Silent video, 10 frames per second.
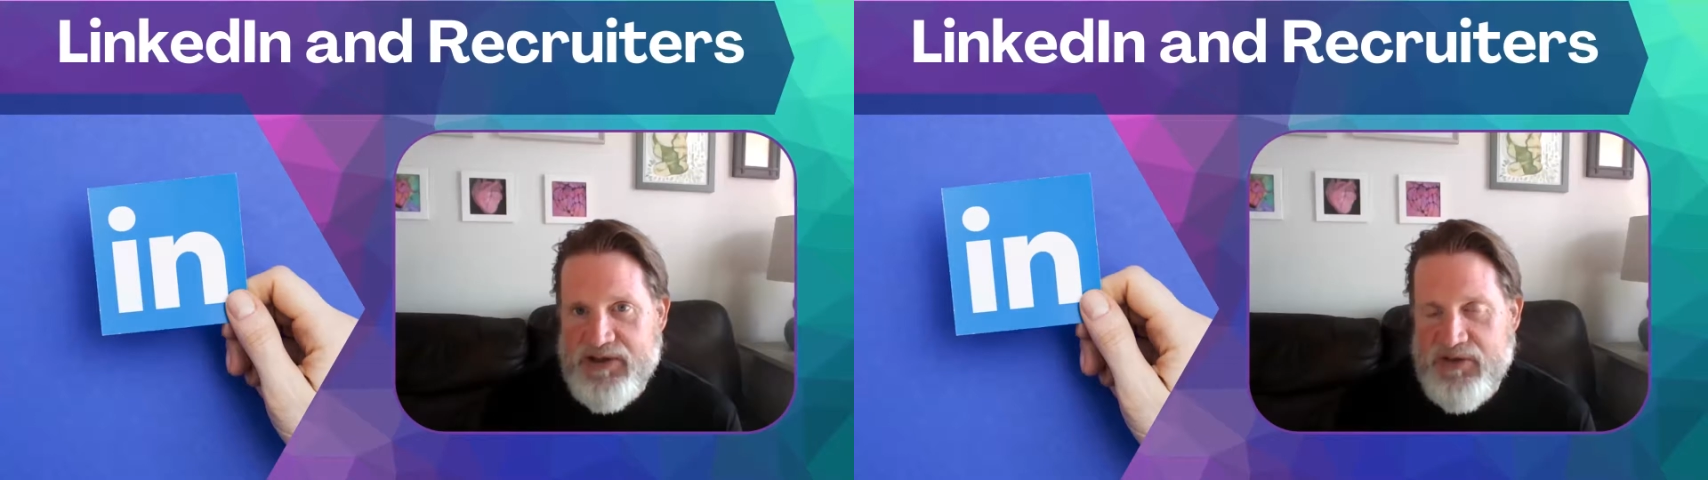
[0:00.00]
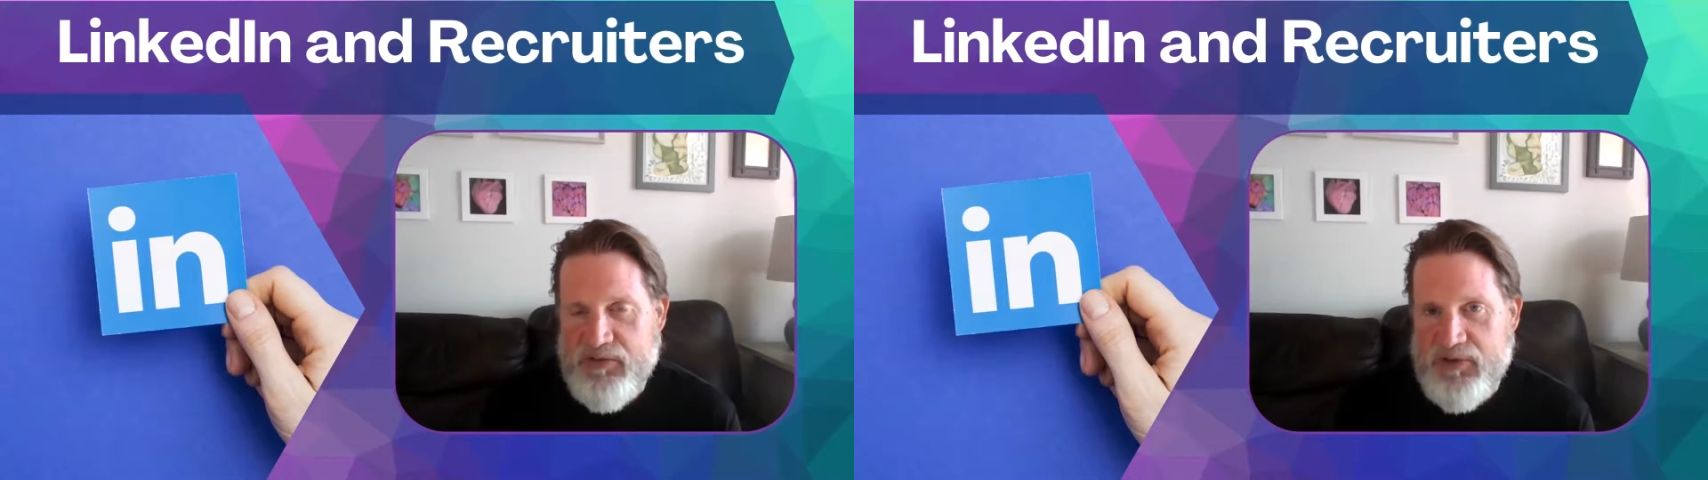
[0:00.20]

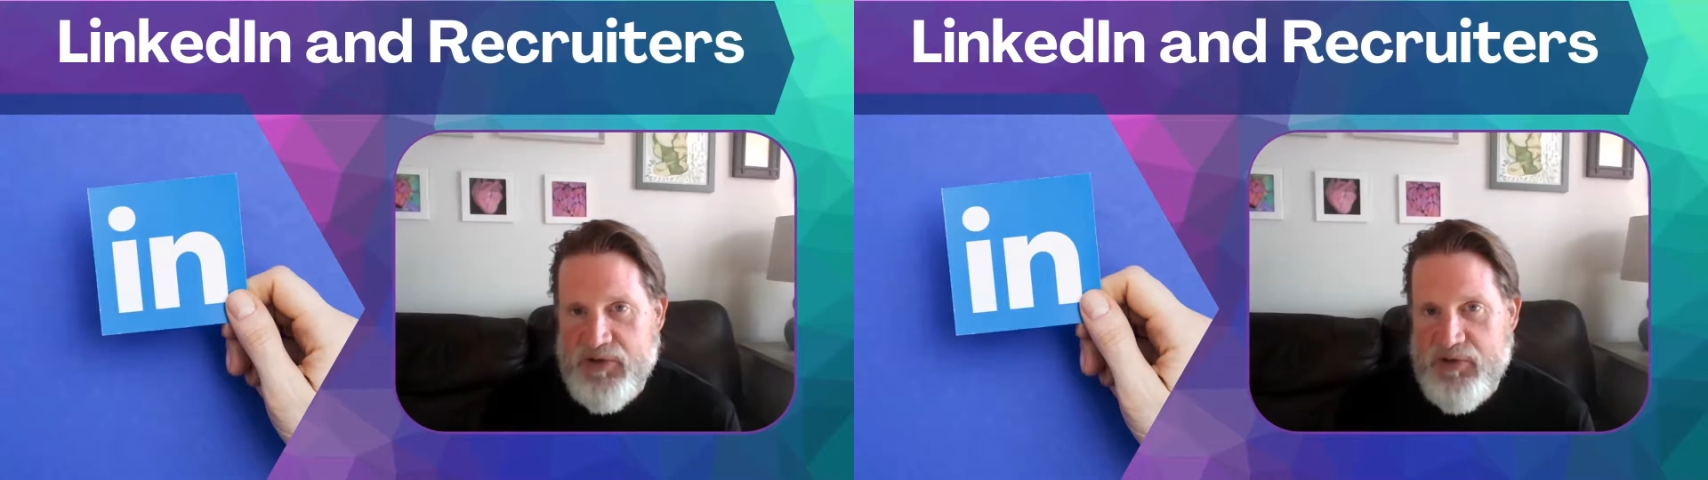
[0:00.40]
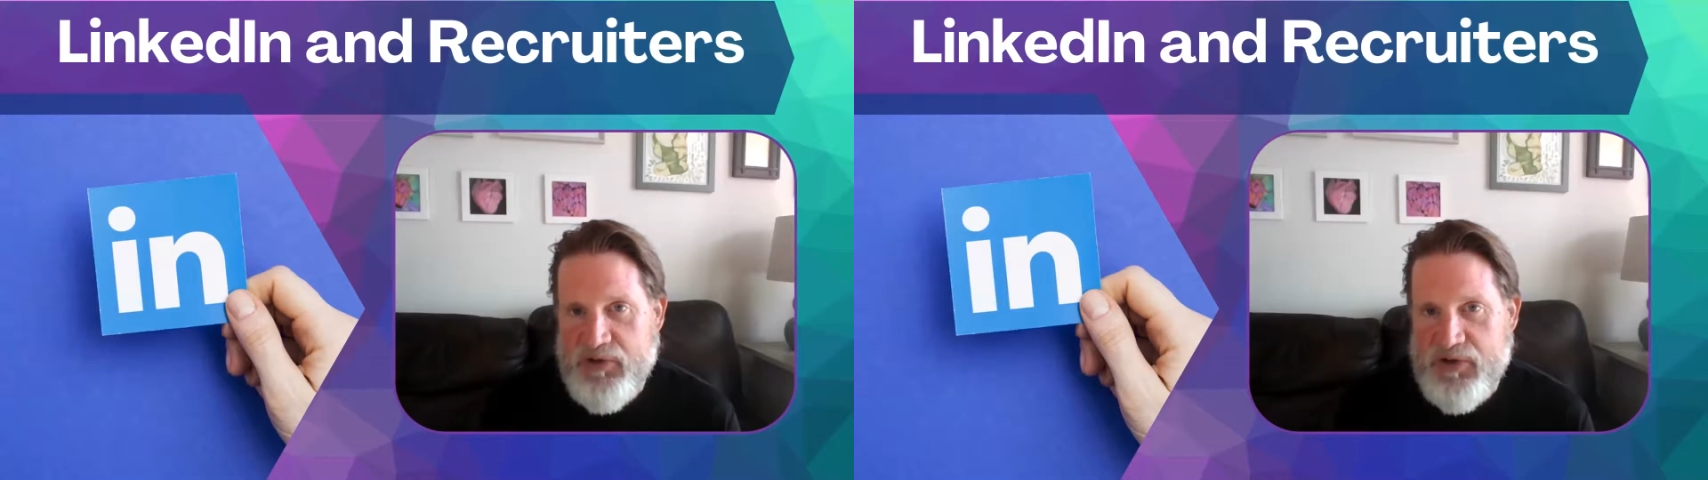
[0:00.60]
to the
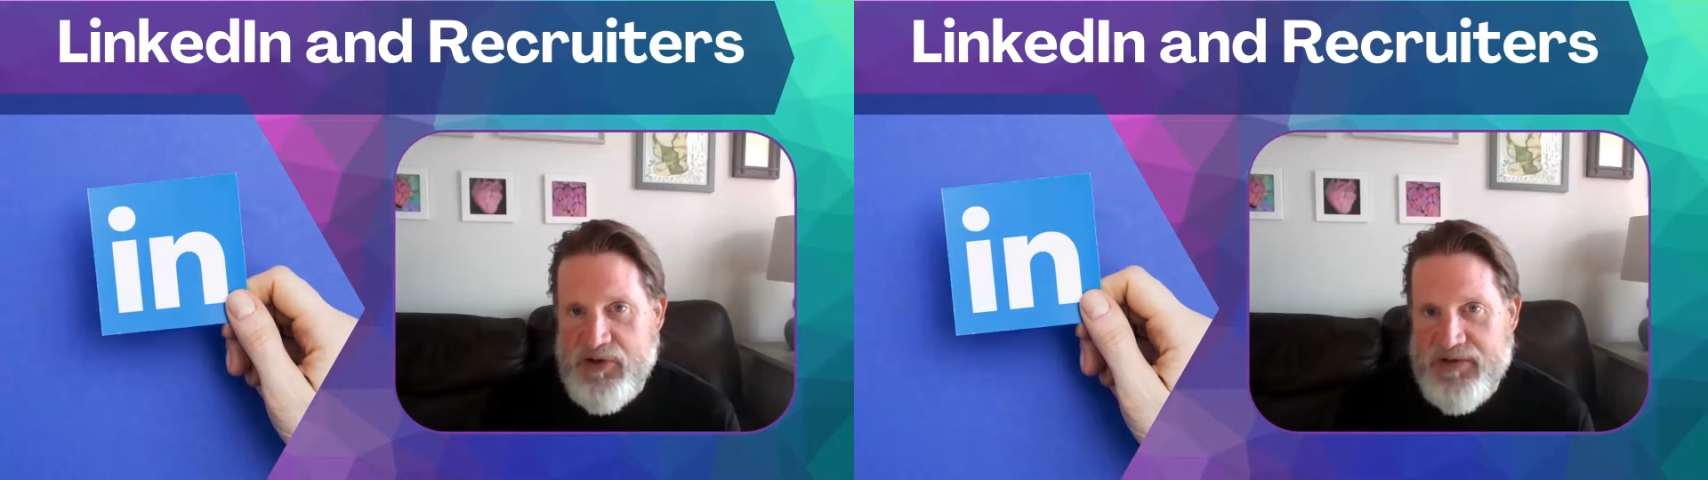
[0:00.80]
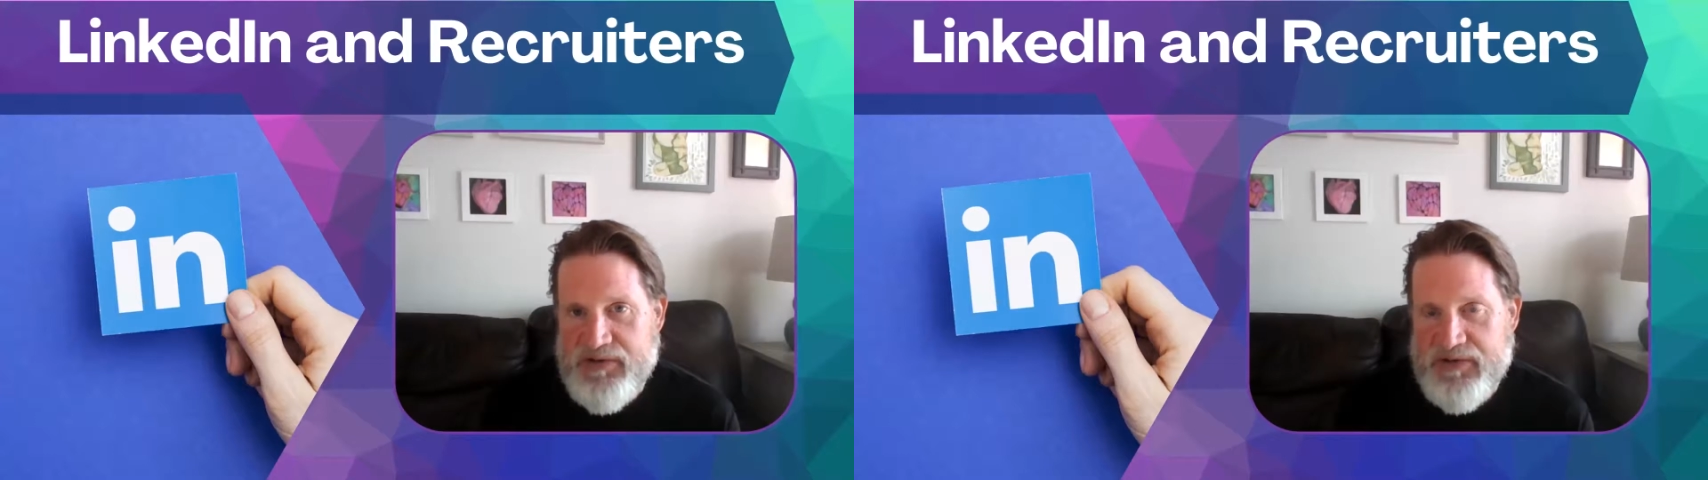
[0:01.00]

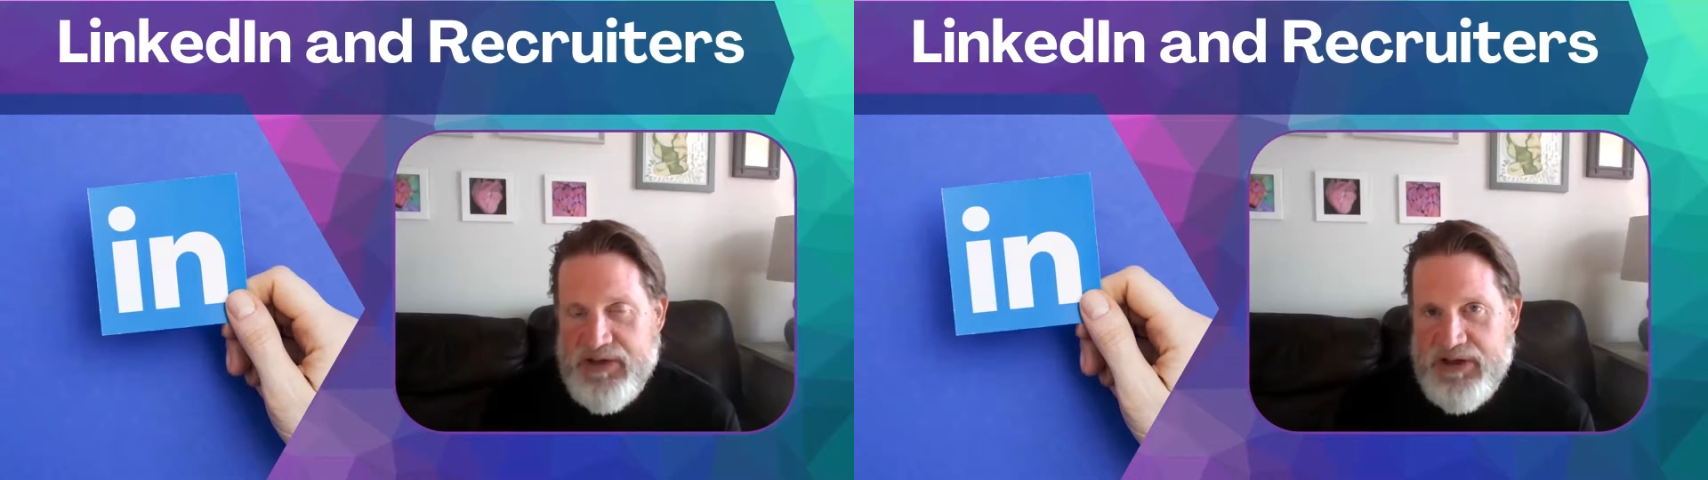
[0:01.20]
recruiters.